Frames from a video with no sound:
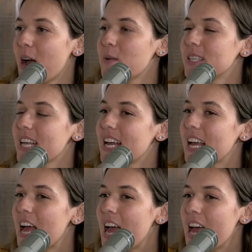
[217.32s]
I was like,
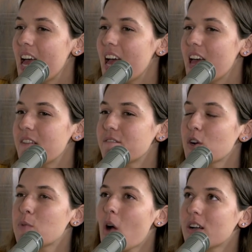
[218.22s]
for a
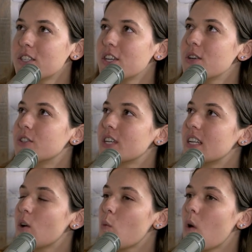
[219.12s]
prosecution,
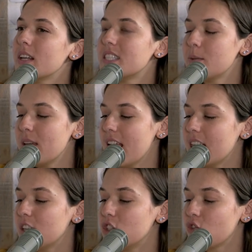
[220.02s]
one, to be in
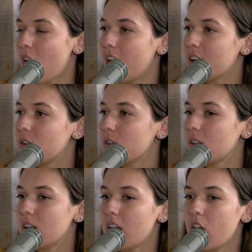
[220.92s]
this trial
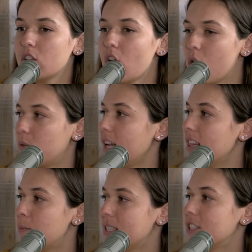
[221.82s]
alone in the
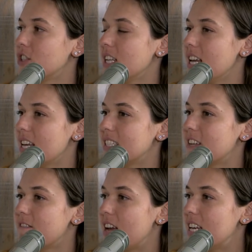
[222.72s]
position he is
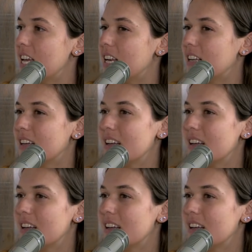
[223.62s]
defending